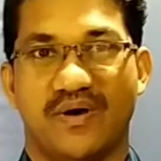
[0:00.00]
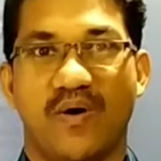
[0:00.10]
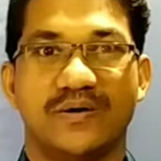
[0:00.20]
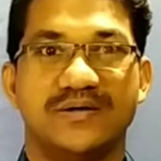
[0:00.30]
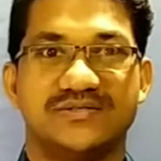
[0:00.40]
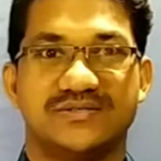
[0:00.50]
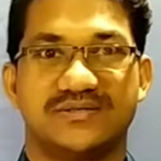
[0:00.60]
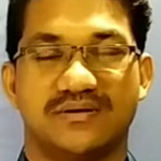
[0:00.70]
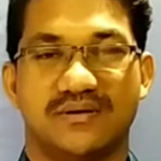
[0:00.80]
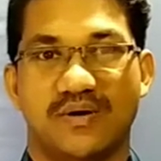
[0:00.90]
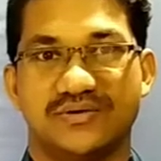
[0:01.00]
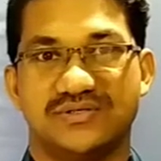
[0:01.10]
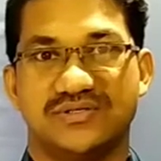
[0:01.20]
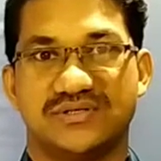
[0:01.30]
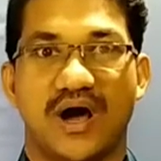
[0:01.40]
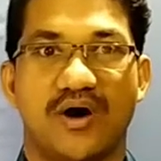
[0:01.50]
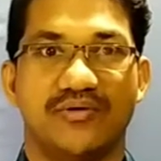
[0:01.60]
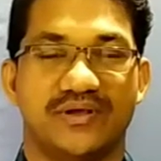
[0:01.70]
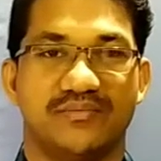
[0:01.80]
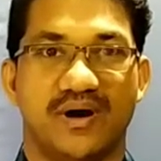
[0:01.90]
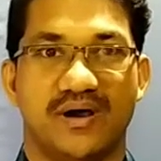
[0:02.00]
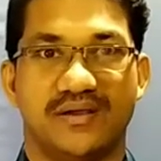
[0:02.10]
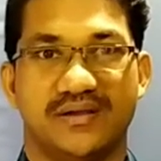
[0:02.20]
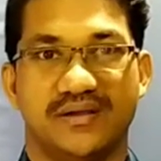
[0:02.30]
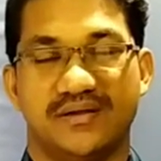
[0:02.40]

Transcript: August Osage County by